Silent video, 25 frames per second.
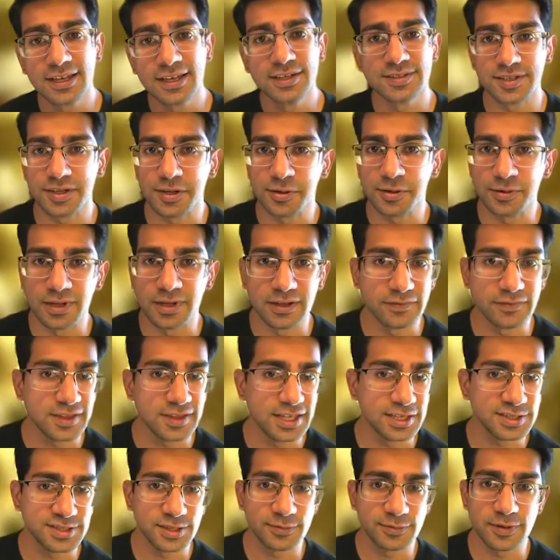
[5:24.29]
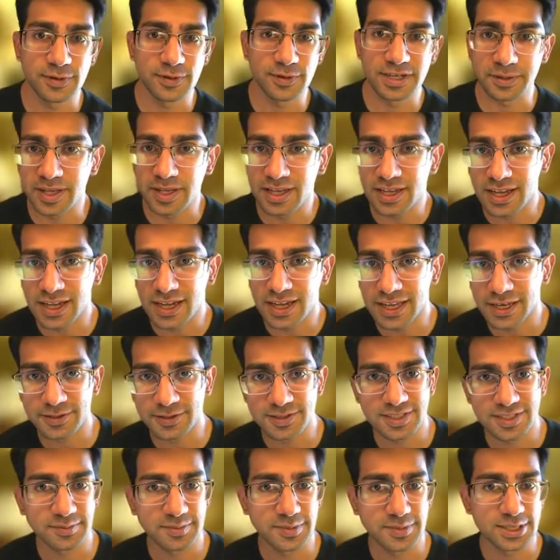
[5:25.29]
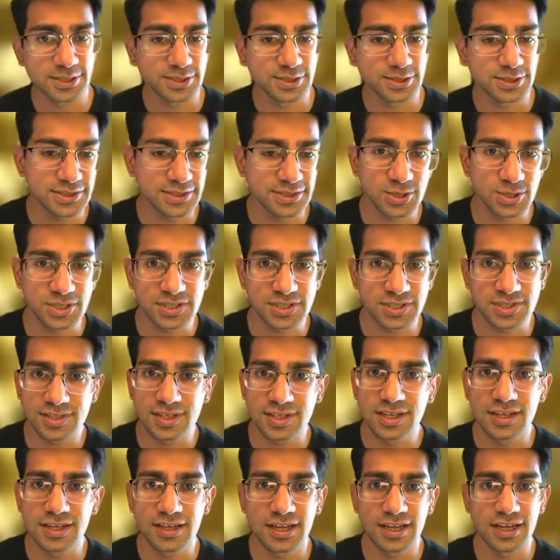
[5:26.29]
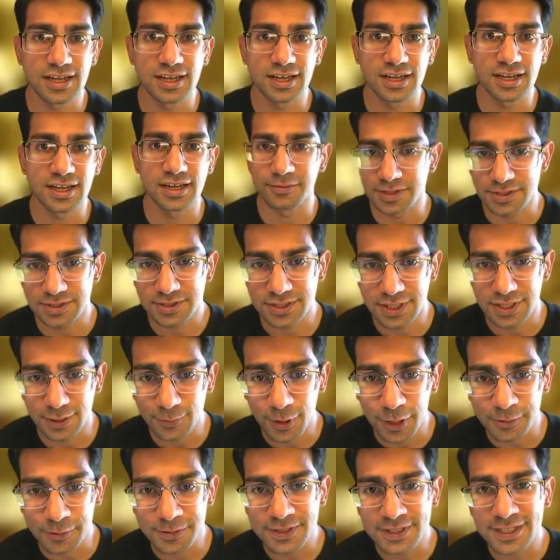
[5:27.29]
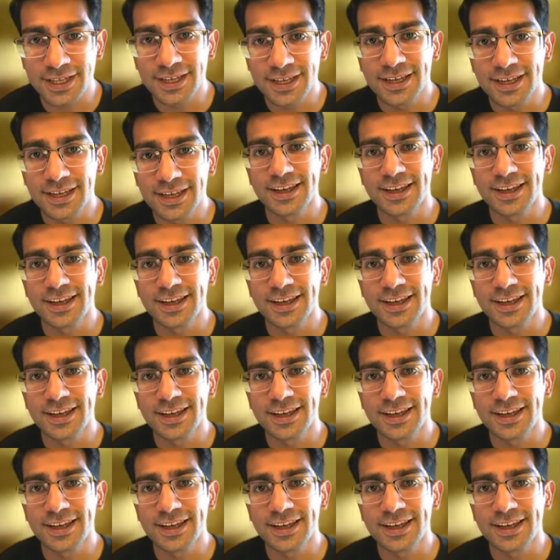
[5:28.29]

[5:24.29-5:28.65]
So if things are running behind or something changes, which it won't,